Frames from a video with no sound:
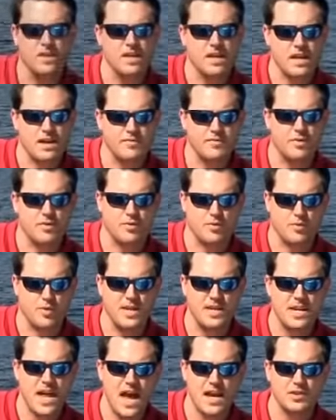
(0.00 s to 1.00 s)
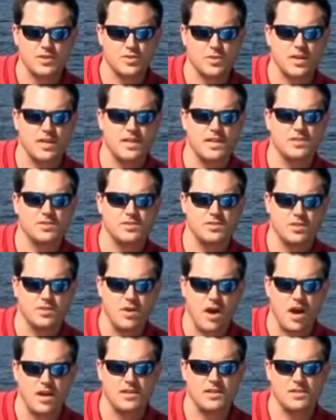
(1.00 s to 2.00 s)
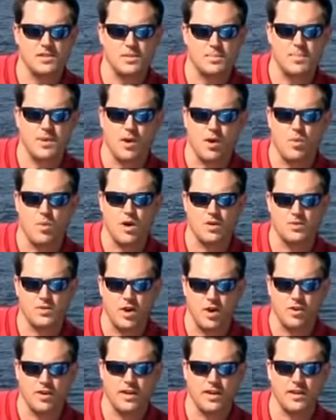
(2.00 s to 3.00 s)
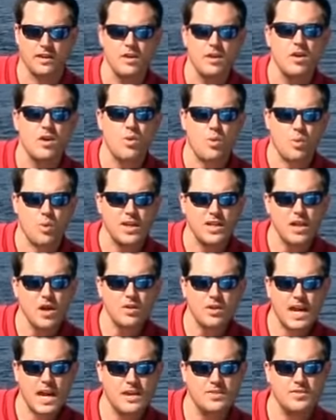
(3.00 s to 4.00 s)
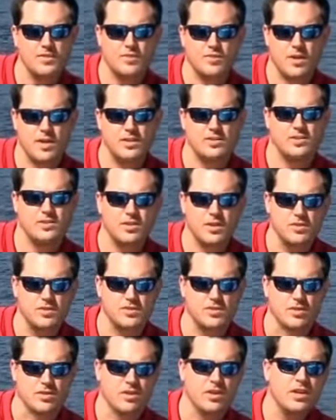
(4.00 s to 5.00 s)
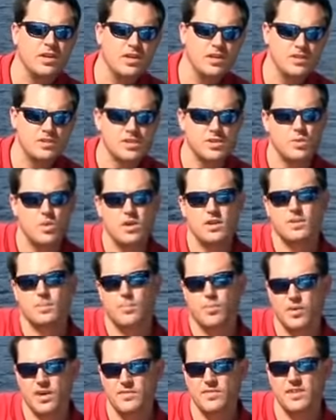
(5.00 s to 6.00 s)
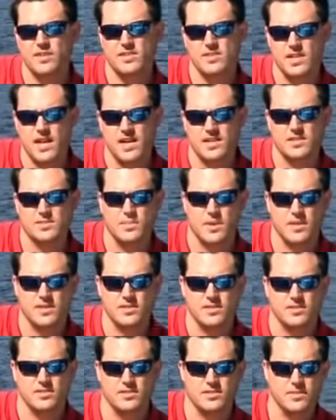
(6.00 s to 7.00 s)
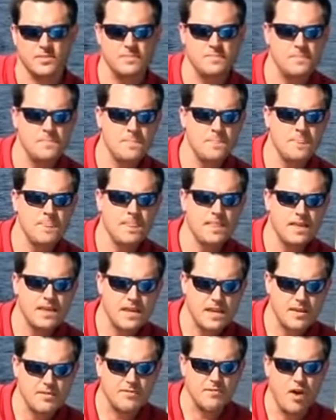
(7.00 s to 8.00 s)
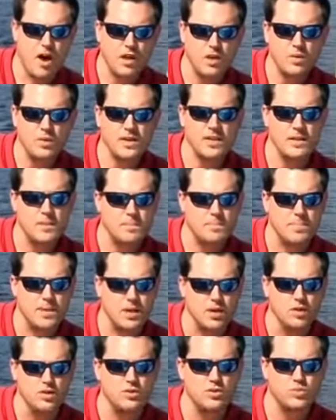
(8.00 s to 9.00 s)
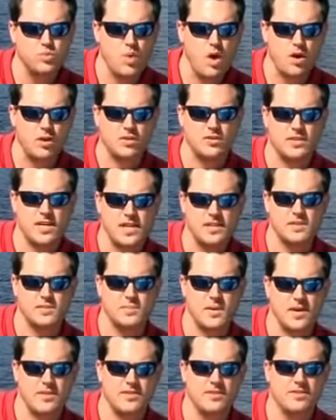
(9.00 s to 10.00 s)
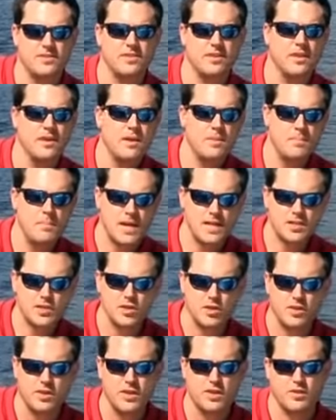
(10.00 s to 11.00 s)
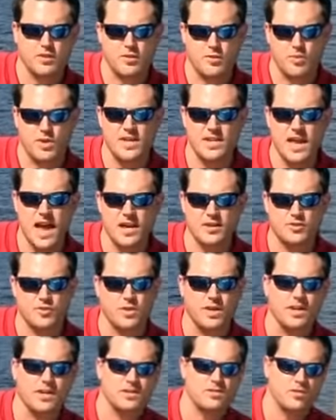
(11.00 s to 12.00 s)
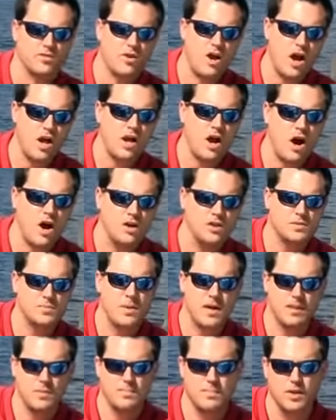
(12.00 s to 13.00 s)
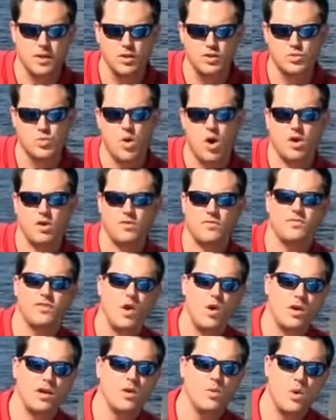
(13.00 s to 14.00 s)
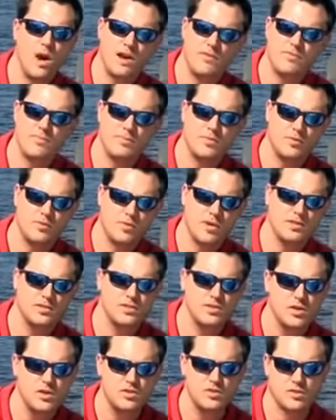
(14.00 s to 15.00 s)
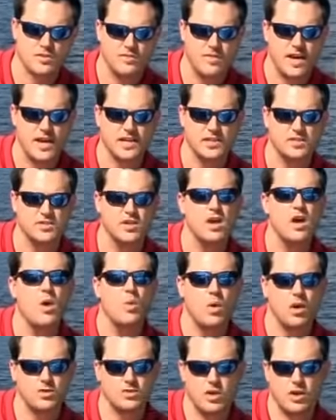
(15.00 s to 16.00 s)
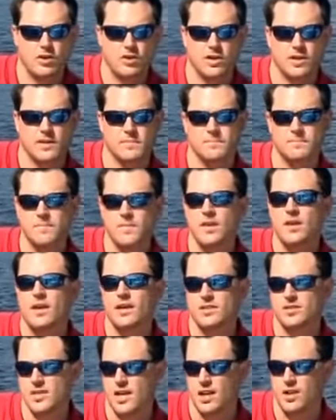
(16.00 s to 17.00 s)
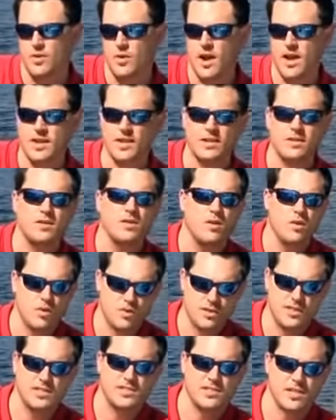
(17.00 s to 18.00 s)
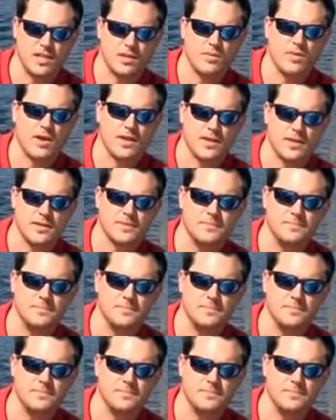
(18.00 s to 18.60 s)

If the three dash readings do not disappear while turning, relocate the transducer using one of the previous test methods. If following the bilge water test method, make sure that your three dash readings are not caused by the bilge water flowing away from the transducer face while turning, accelerating, or decelerating.